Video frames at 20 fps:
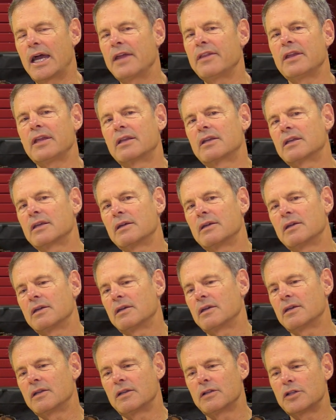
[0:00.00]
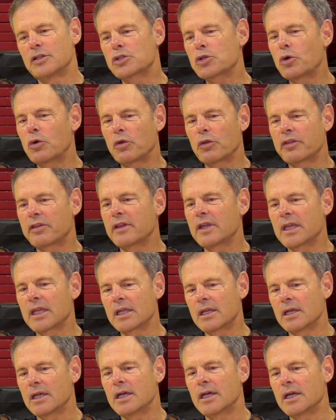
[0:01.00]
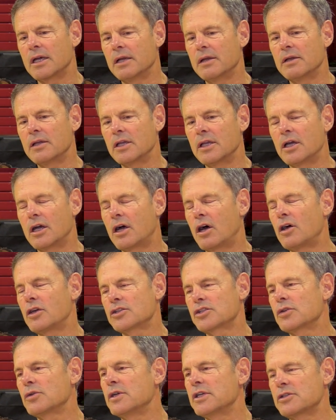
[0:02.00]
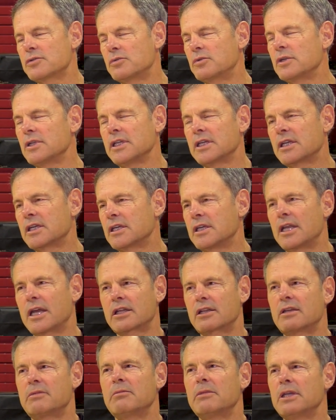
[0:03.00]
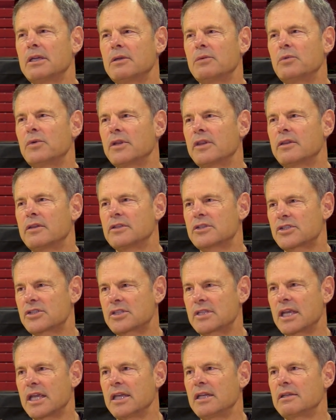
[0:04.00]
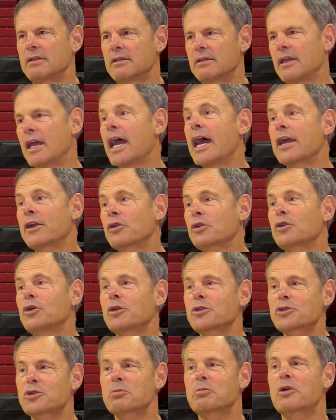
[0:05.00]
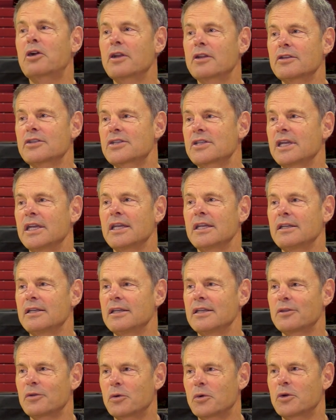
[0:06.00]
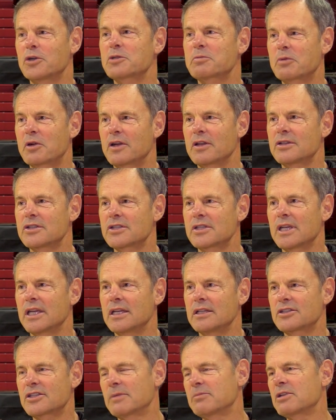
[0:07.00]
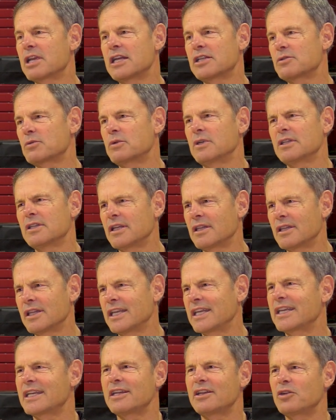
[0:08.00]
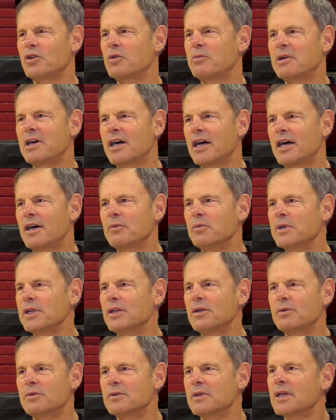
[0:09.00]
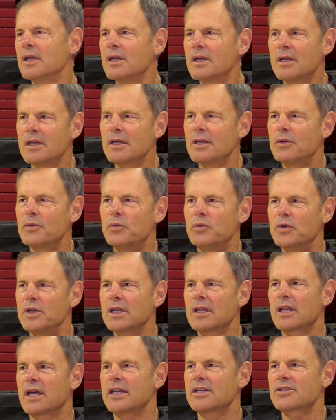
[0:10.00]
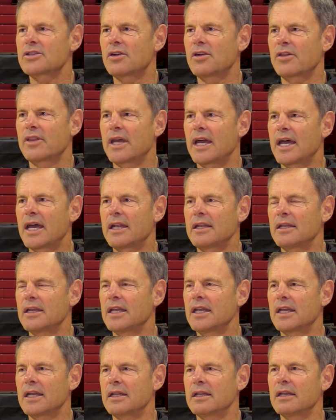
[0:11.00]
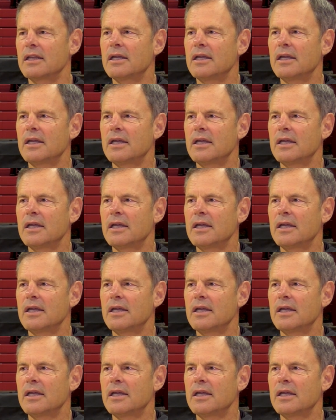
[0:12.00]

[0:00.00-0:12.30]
think this whole thing also has really connected me with the state, the agricultural part of the state and the horse part of the state. And sometimes we're in Lincoln and Omaha, we don't realize all that. And